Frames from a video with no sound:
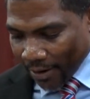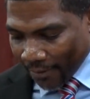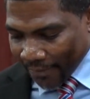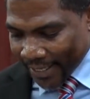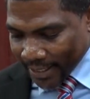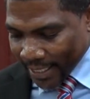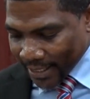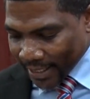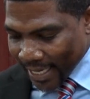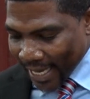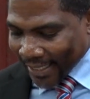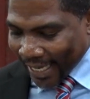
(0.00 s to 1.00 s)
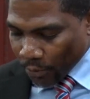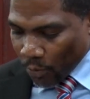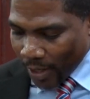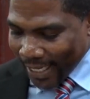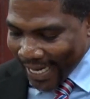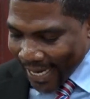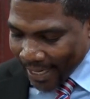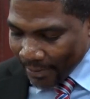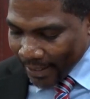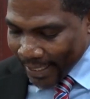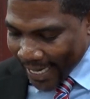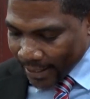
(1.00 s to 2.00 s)
offenses that were
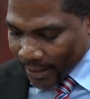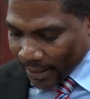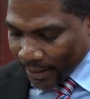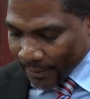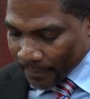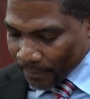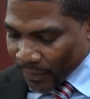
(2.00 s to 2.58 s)
later